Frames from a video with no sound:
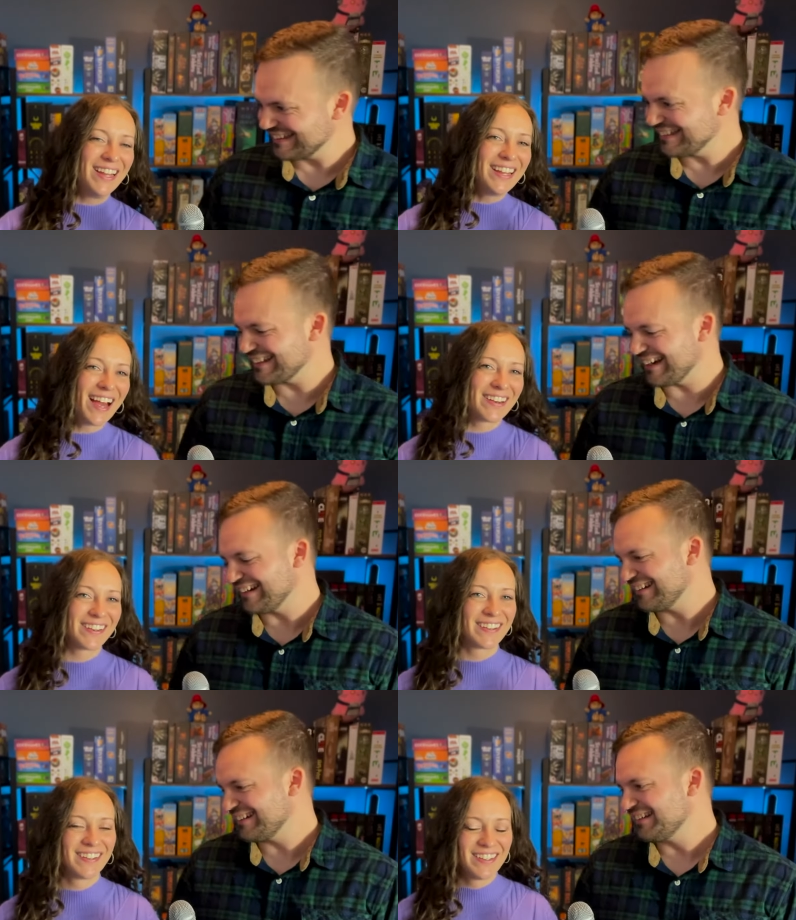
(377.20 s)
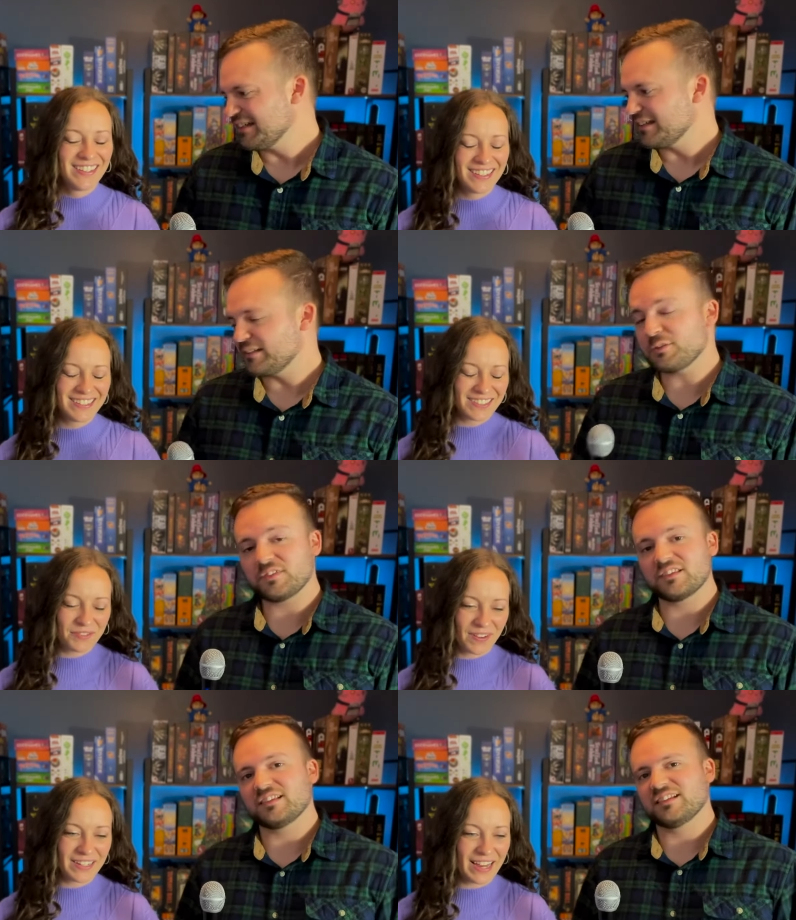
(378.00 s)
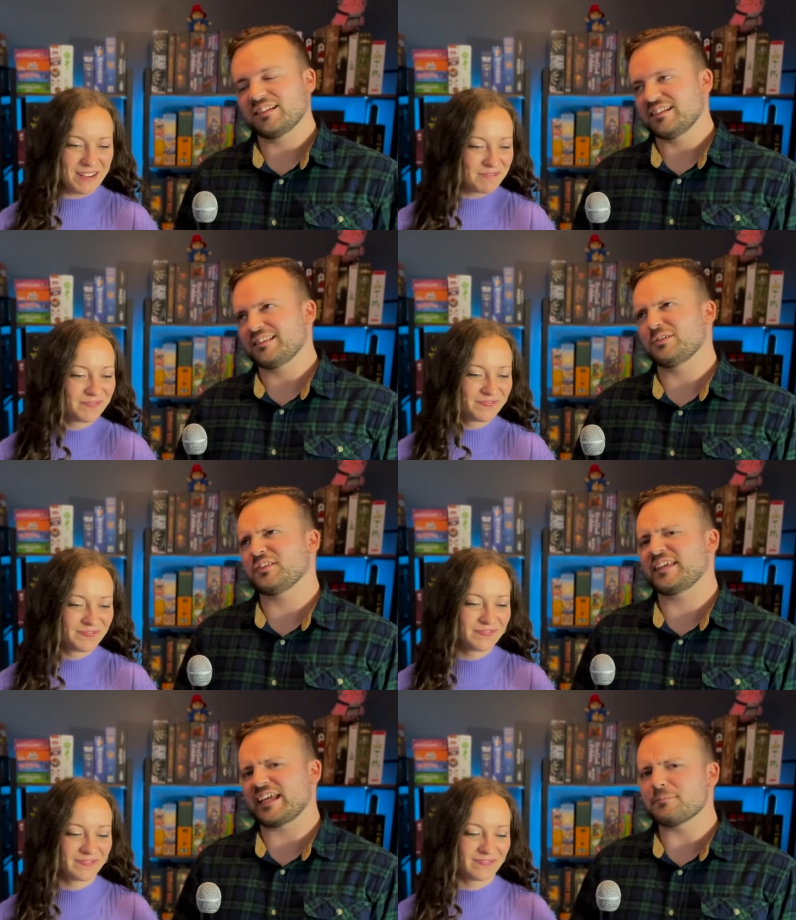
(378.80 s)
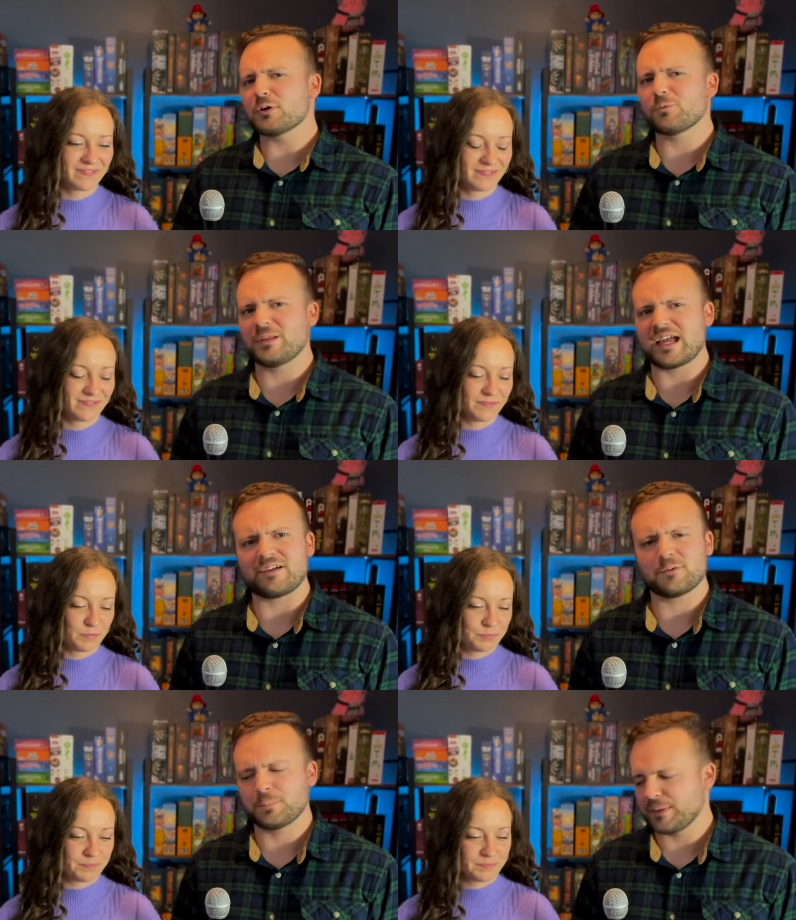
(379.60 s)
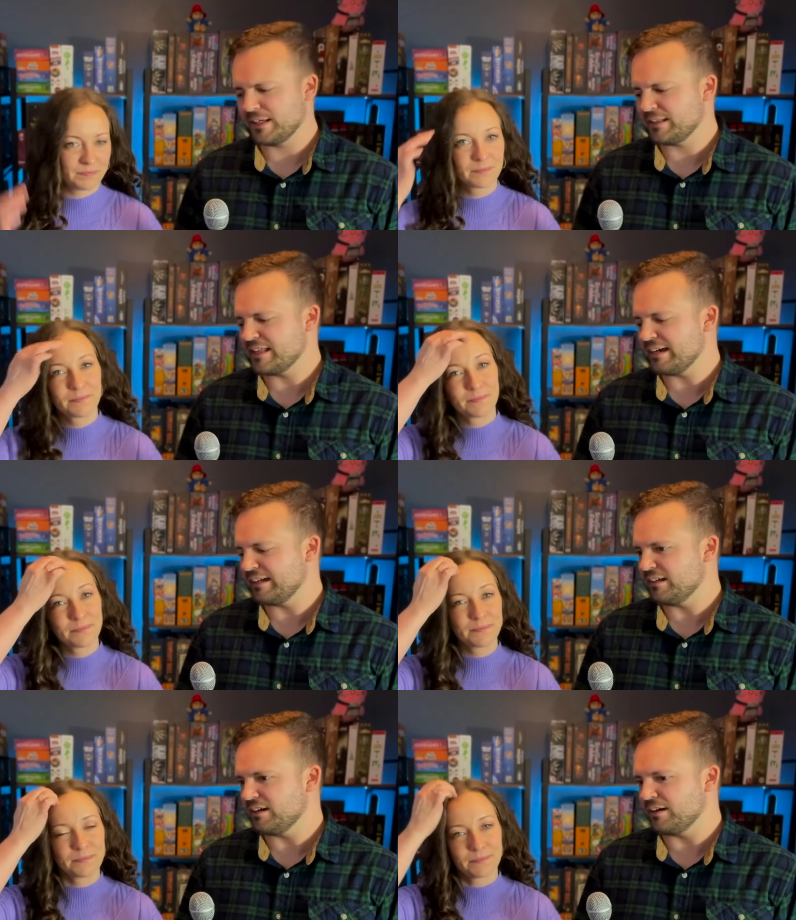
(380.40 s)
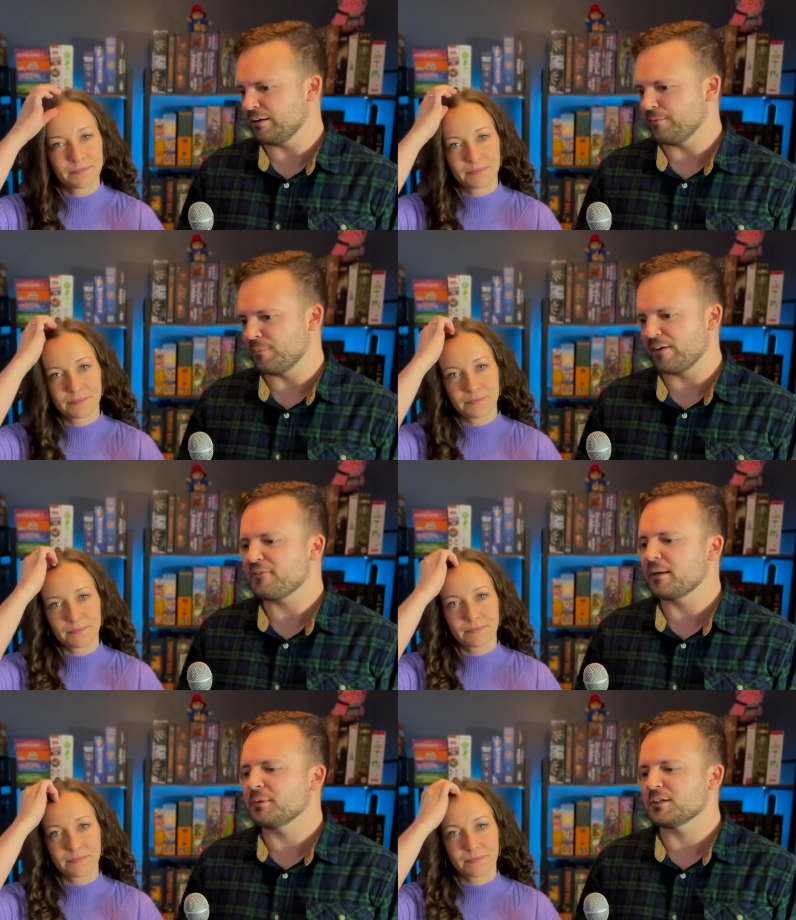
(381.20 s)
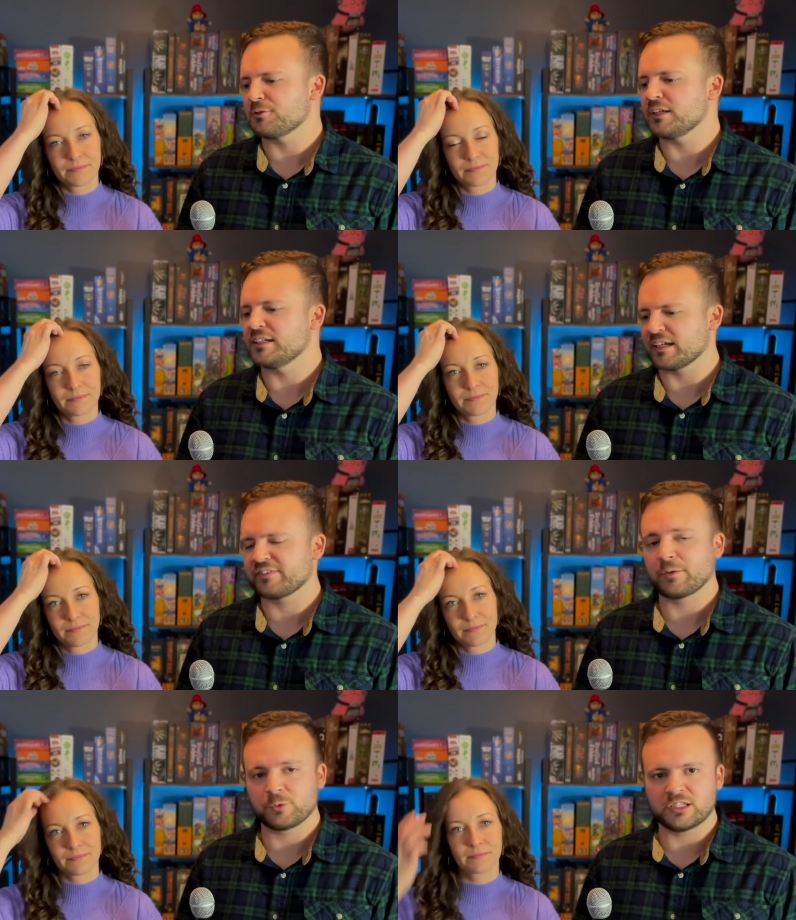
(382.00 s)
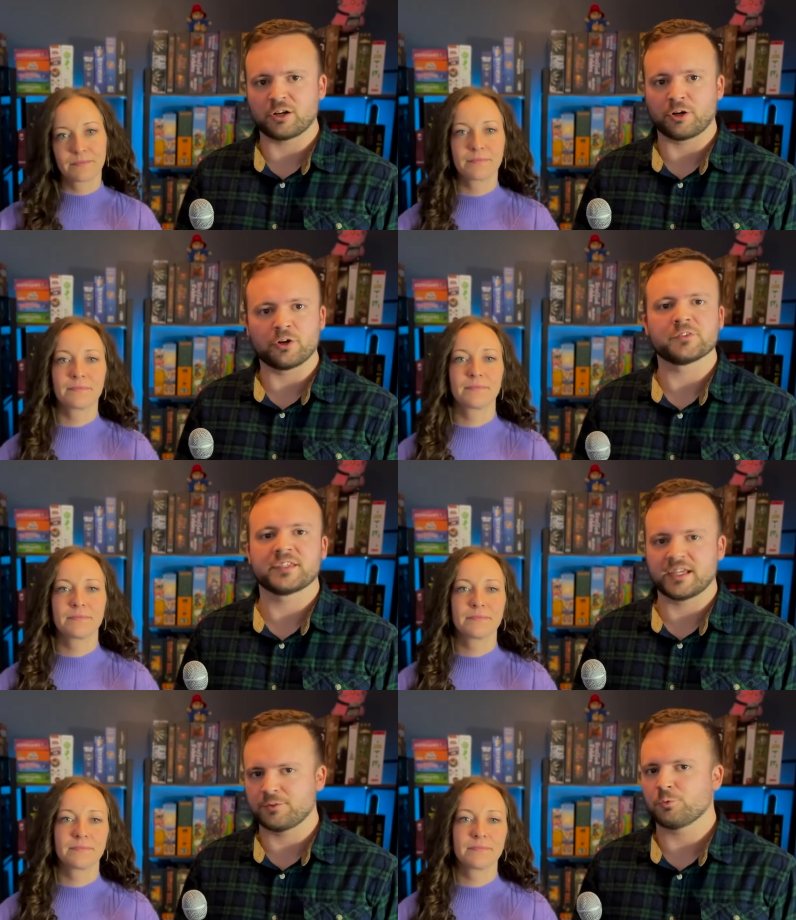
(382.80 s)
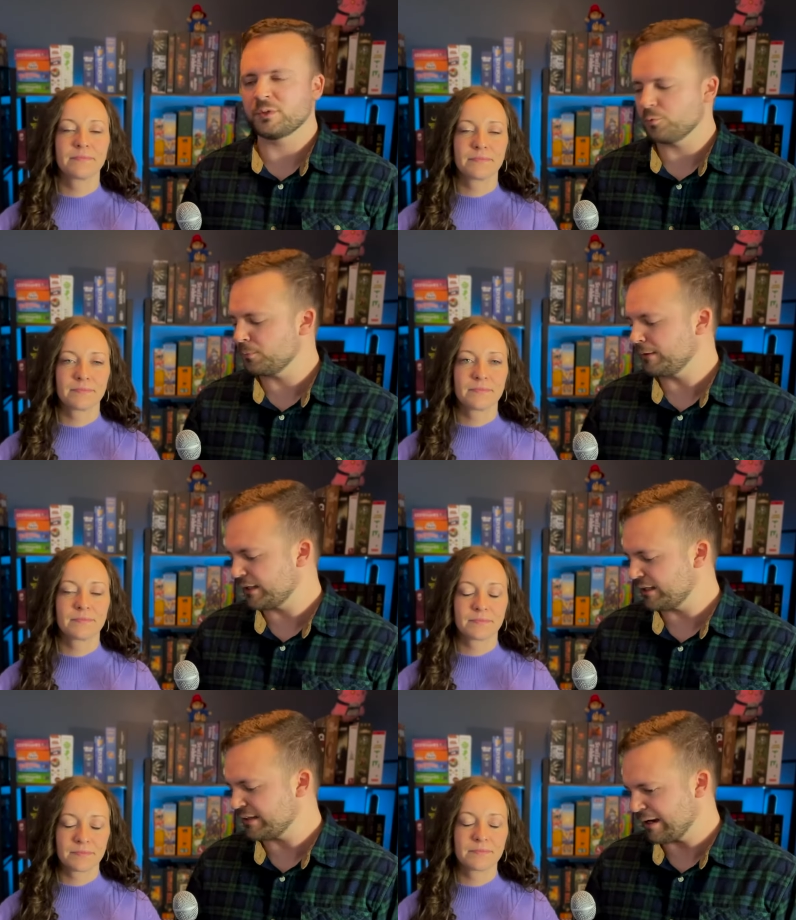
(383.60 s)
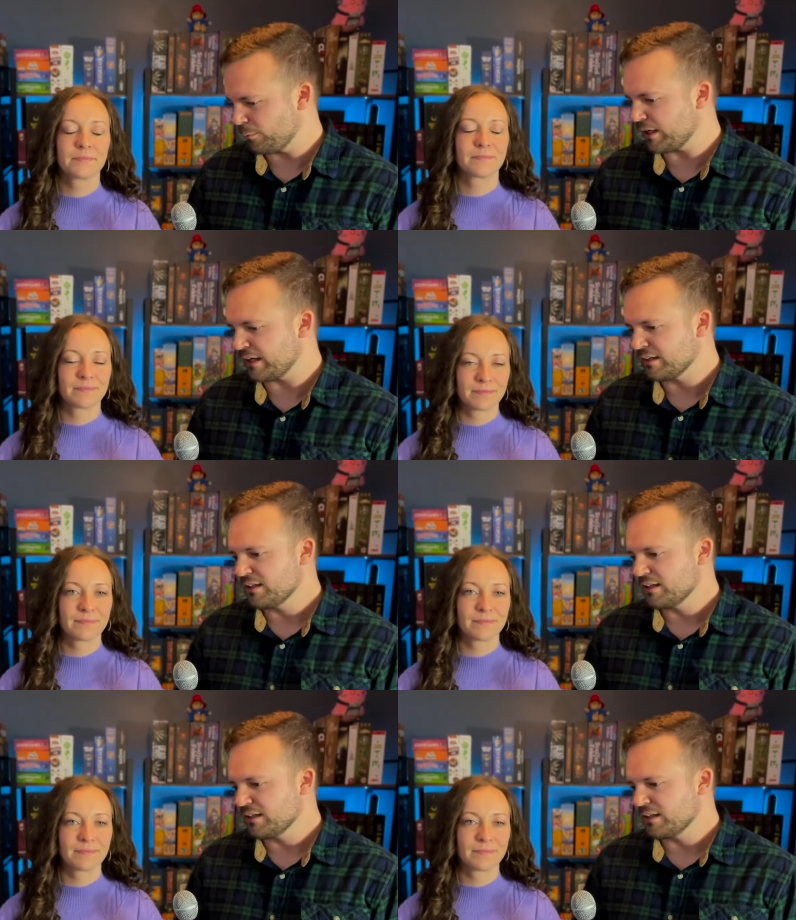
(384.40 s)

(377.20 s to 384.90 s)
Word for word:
Speaker 1: yeah there's, a fun game.
Speaker 2: There's a game mode we haven't played that uh, my family agreed next time we are all together we will play it that way,